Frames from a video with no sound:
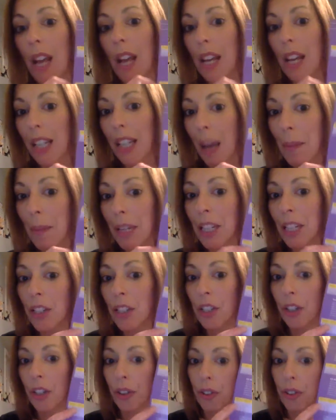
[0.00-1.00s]
Coming
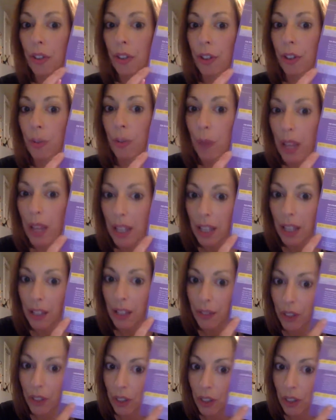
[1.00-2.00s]
into your 3rd week,
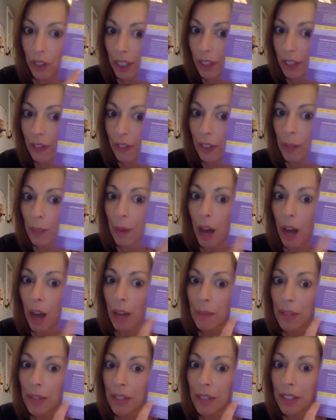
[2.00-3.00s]
if you look at the very
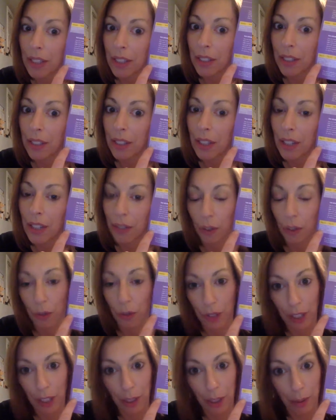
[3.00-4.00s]
bottom down here, if you're
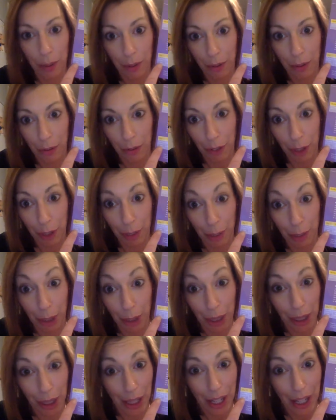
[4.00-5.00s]
feeling pretty
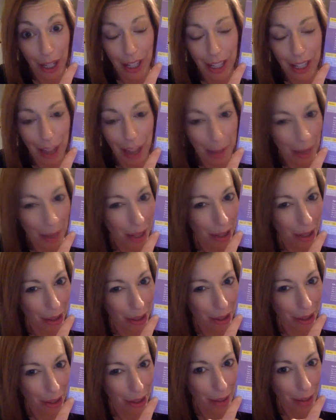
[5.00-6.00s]
good coming into your
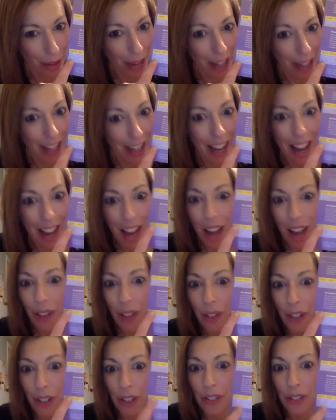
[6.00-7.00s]
3rd week,
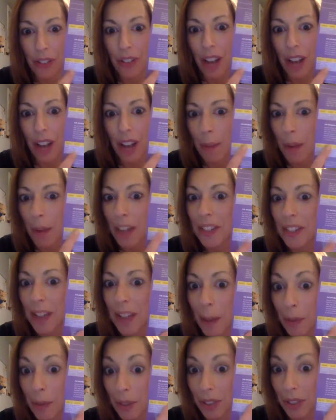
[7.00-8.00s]
there's a
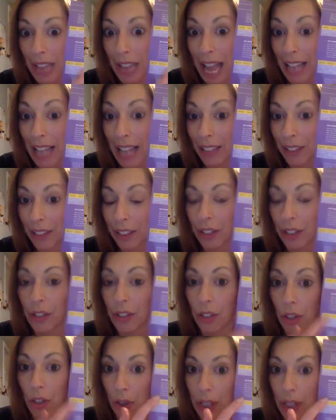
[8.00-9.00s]
doubles calendar, so
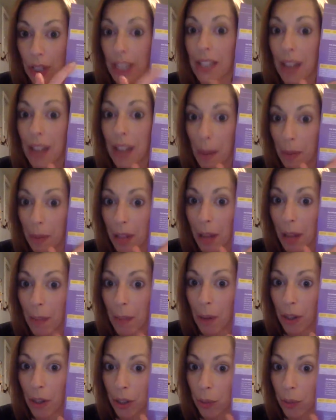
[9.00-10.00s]
you can double up
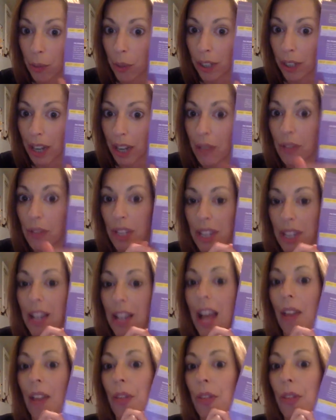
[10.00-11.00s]
on your workouts in
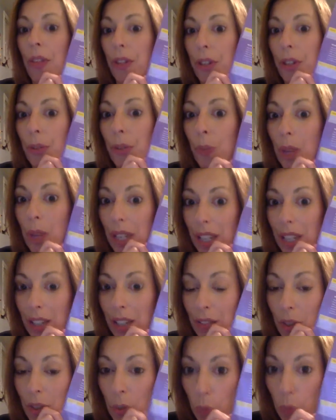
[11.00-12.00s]
that 3rd week
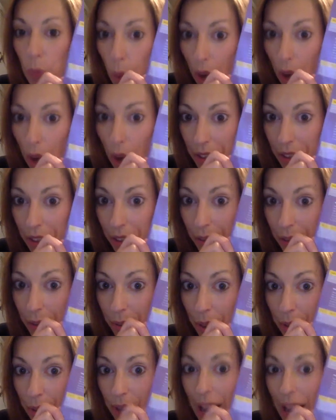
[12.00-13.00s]
if you want to,
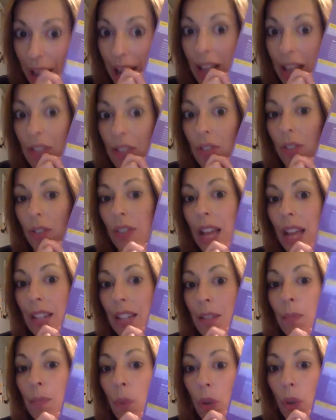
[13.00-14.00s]
okay? So that's
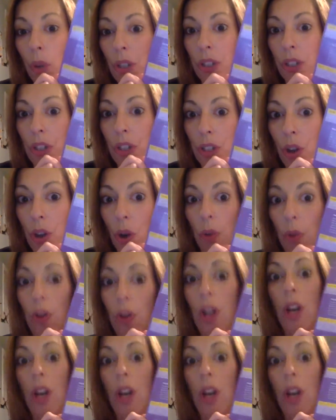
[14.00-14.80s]
important to know